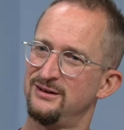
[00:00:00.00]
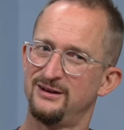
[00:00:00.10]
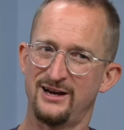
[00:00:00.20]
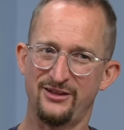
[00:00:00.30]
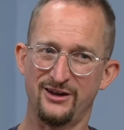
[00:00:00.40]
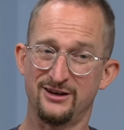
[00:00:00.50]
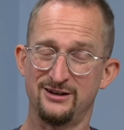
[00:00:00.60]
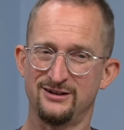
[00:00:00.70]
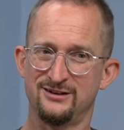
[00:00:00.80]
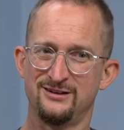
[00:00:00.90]
And they're
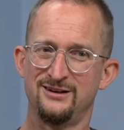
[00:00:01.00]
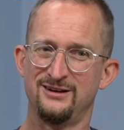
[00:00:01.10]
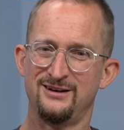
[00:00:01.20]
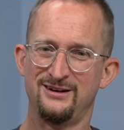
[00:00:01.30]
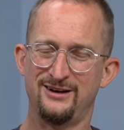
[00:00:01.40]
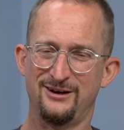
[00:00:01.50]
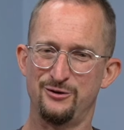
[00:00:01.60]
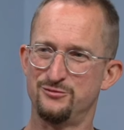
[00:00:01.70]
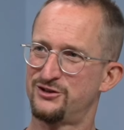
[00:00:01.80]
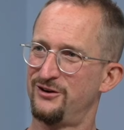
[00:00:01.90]
going
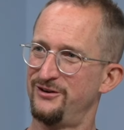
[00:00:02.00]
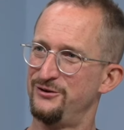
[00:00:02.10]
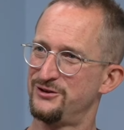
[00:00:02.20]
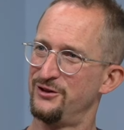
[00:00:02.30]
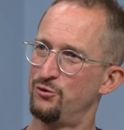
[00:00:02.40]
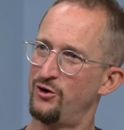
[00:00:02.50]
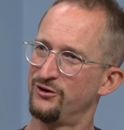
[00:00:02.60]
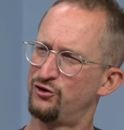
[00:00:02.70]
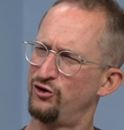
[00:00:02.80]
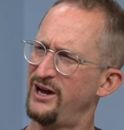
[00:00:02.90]
to start using the word
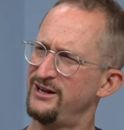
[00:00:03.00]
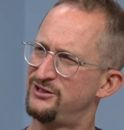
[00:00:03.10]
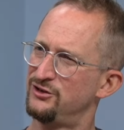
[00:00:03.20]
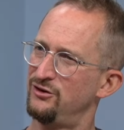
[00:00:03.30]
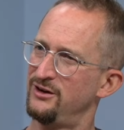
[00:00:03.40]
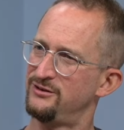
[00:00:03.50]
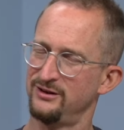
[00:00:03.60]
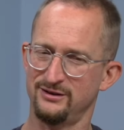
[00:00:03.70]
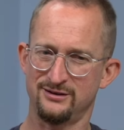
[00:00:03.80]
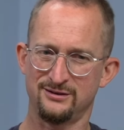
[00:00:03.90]
creator, I
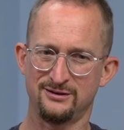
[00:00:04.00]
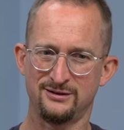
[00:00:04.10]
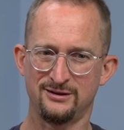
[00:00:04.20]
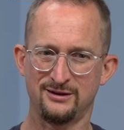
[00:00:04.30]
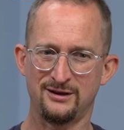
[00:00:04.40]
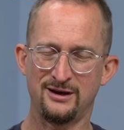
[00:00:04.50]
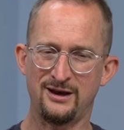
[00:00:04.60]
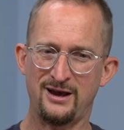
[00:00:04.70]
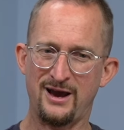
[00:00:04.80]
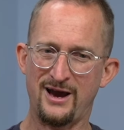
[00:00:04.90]
think.
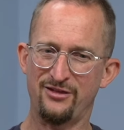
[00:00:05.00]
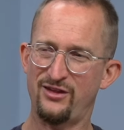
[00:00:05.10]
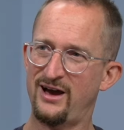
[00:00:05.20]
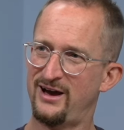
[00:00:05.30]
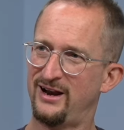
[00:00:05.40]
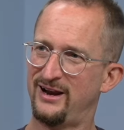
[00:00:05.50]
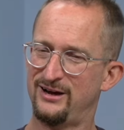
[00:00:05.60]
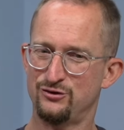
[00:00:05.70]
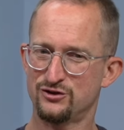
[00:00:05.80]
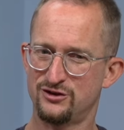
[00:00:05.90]
And that
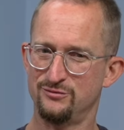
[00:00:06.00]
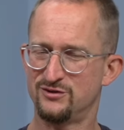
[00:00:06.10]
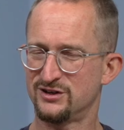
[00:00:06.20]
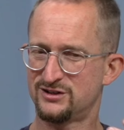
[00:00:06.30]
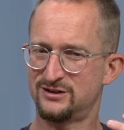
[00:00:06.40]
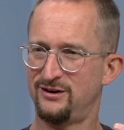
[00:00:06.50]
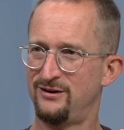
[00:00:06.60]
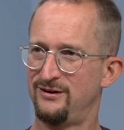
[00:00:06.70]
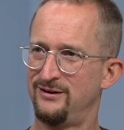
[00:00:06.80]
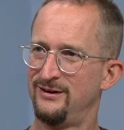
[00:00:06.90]
allows them to
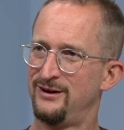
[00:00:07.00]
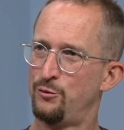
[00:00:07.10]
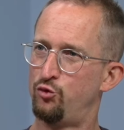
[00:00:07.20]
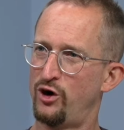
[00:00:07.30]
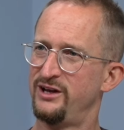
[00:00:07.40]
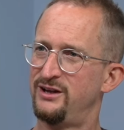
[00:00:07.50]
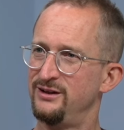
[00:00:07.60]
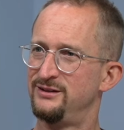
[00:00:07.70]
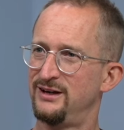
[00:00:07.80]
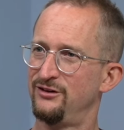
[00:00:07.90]
start
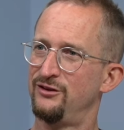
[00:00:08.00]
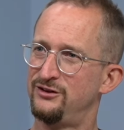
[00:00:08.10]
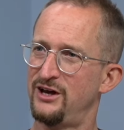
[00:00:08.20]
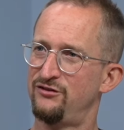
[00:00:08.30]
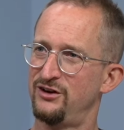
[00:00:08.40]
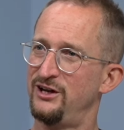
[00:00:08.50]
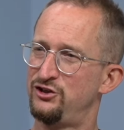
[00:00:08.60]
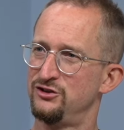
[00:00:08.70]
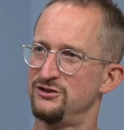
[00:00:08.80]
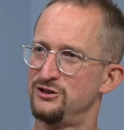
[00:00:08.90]
breaking down the
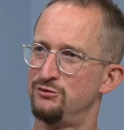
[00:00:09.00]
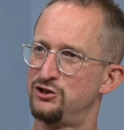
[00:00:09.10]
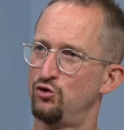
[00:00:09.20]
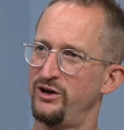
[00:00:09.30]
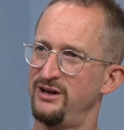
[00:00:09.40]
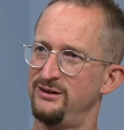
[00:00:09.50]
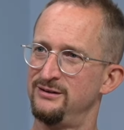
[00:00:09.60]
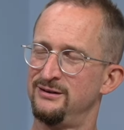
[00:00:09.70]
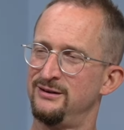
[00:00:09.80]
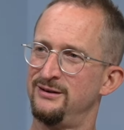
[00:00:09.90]
definitions between
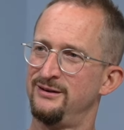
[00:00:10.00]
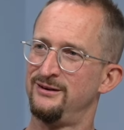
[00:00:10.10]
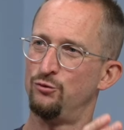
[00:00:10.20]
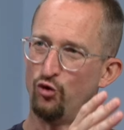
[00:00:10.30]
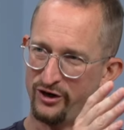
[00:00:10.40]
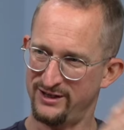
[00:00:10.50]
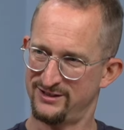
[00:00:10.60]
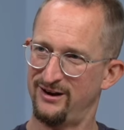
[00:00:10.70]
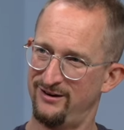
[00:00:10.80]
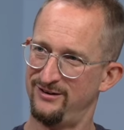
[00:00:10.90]
what is
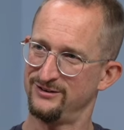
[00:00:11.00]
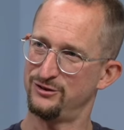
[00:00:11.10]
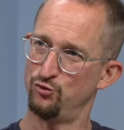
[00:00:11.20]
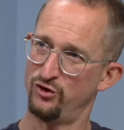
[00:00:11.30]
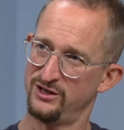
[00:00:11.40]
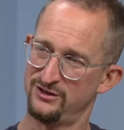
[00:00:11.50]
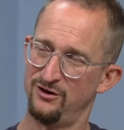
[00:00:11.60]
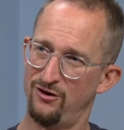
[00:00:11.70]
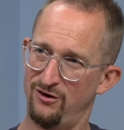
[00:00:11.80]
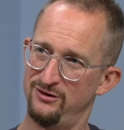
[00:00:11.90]
art and what is
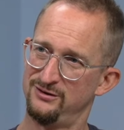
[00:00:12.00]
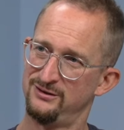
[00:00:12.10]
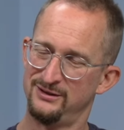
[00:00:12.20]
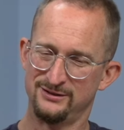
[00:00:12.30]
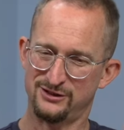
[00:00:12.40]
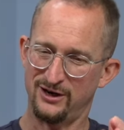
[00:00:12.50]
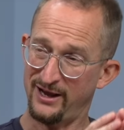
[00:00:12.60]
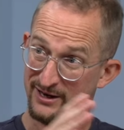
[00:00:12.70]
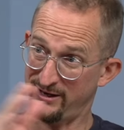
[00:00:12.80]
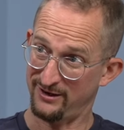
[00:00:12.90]
not, to
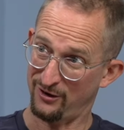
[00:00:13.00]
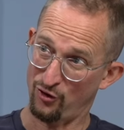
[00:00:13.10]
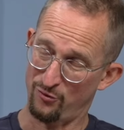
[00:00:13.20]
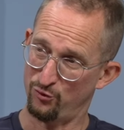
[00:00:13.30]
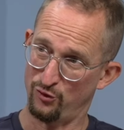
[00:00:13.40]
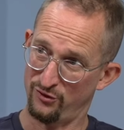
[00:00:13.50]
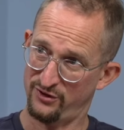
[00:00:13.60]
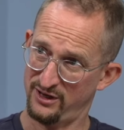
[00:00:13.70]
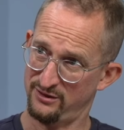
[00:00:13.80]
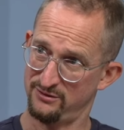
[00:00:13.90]
let in a lot more
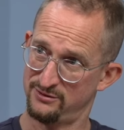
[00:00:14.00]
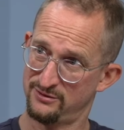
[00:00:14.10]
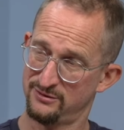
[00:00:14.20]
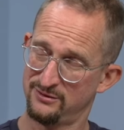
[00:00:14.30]
things.